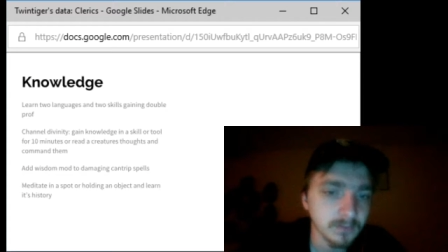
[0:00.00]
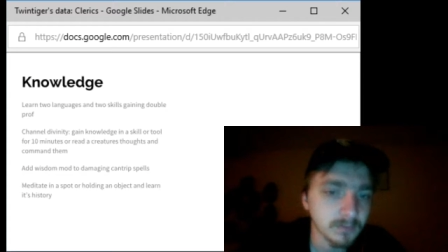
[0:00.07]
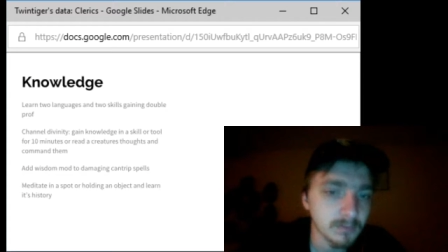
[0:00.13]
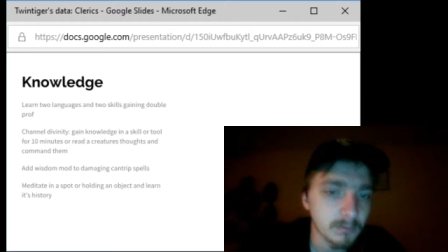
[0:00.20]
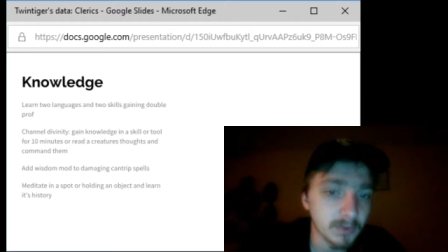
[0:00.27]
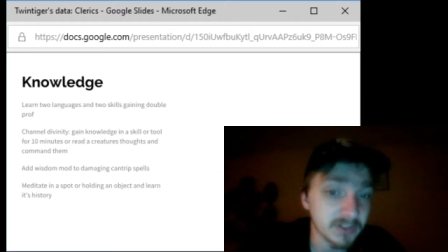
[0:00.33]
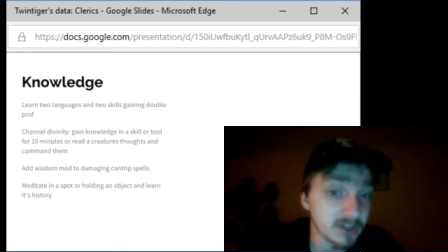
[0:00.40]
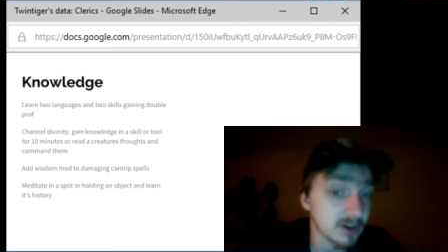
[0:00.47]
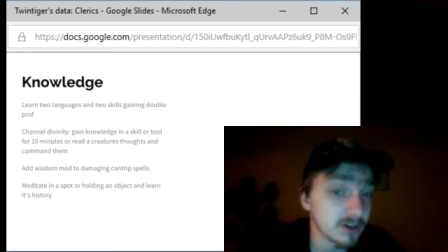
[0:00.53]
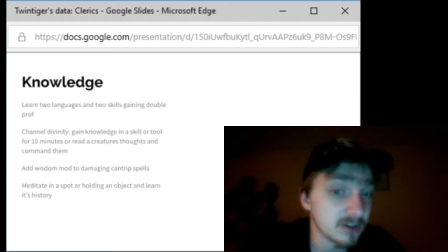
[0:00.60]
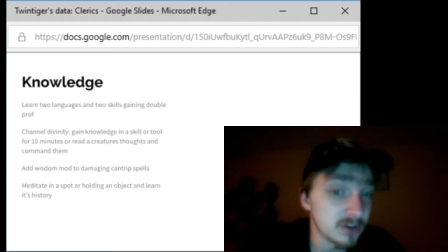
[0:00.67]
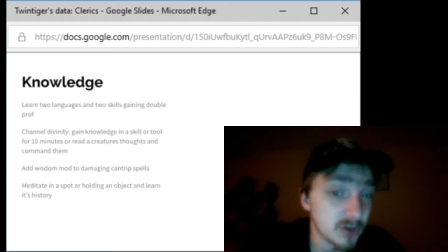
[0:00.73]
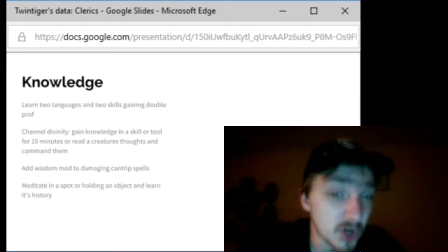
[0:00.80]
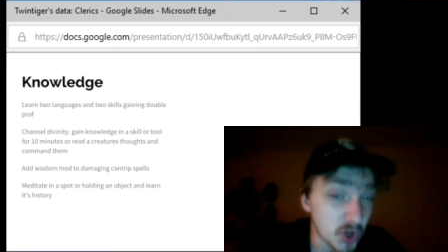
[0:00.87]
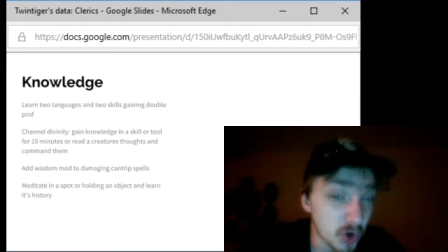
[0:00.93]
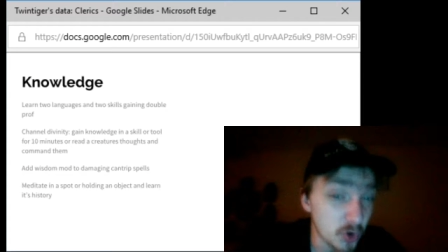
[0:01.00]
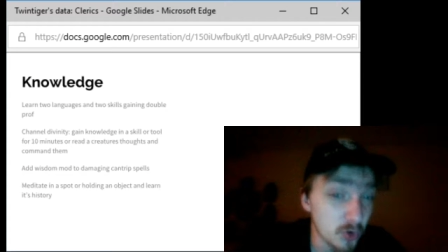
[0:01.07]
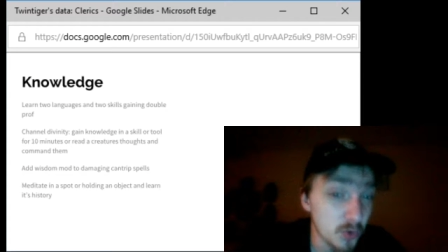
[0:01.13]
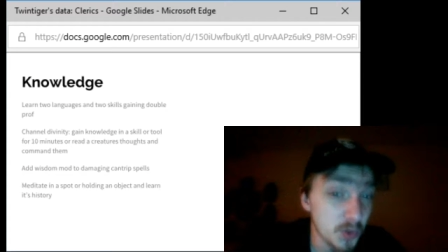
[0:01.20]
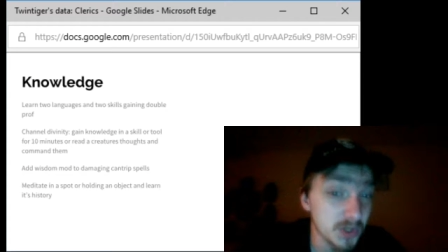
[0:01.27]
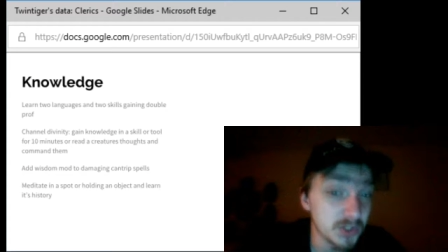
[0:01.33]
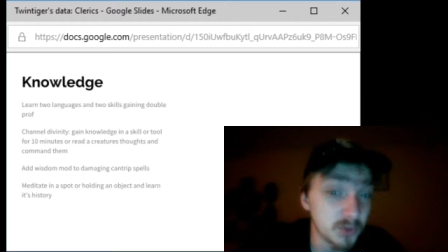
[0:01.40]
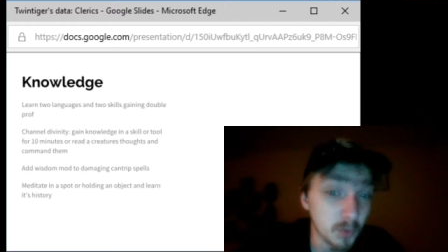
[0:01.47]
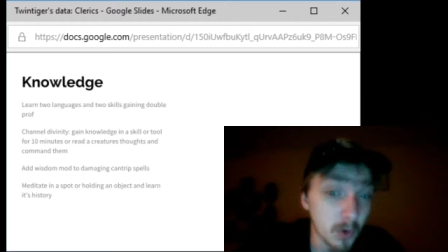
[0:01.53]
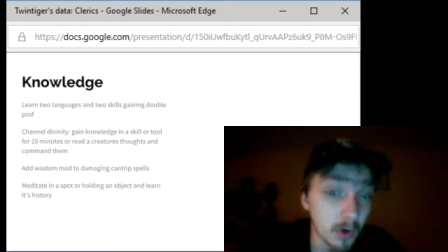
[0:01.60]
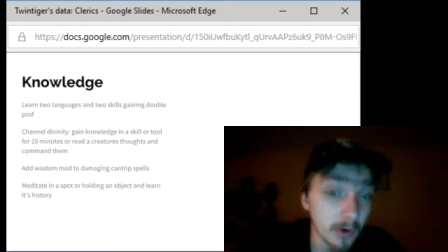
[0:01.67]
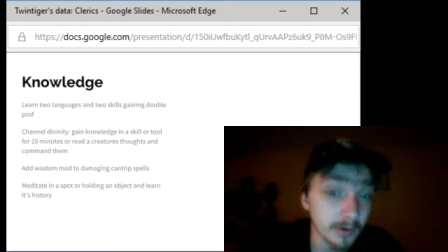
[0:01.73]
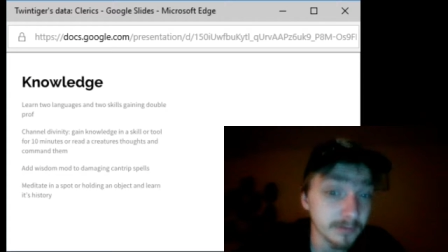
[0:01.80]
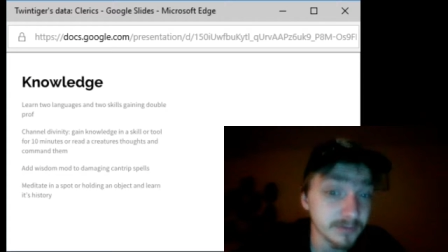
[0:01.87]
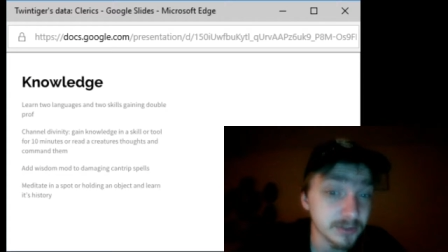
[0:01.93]
But there are no
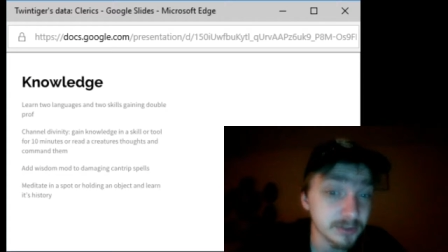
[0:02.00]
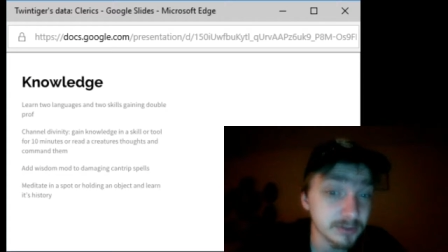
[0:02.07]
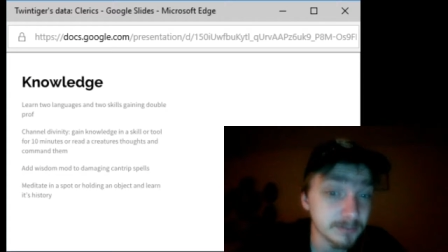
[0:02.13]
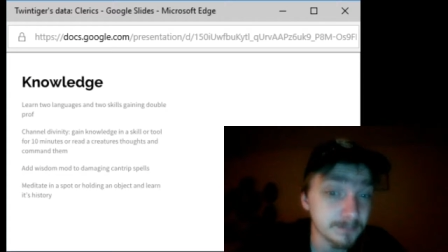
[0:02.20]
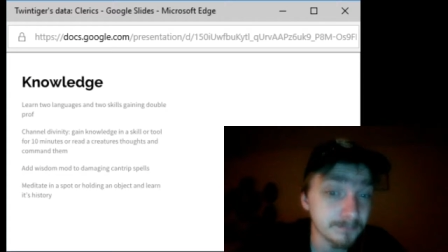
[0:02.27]
dwarves.